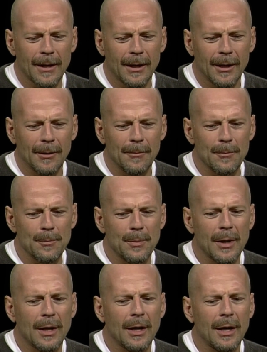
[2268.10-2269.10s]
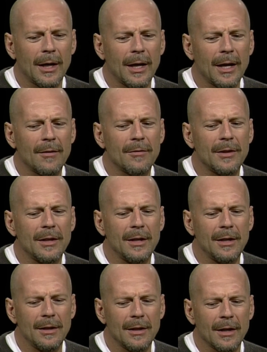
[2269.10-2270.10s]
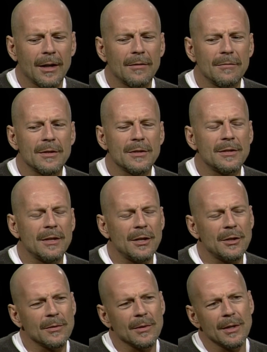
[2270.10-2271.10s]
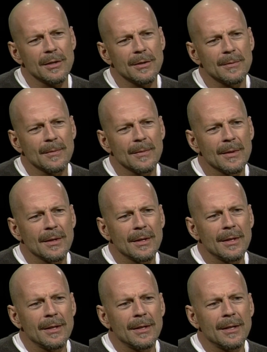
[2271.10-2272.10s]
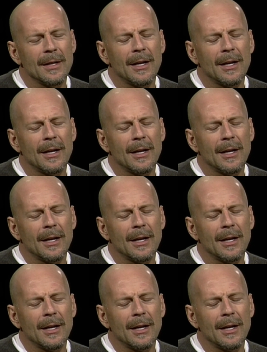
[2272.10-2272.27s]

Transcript: Um, but I have the I have visitation rights. You can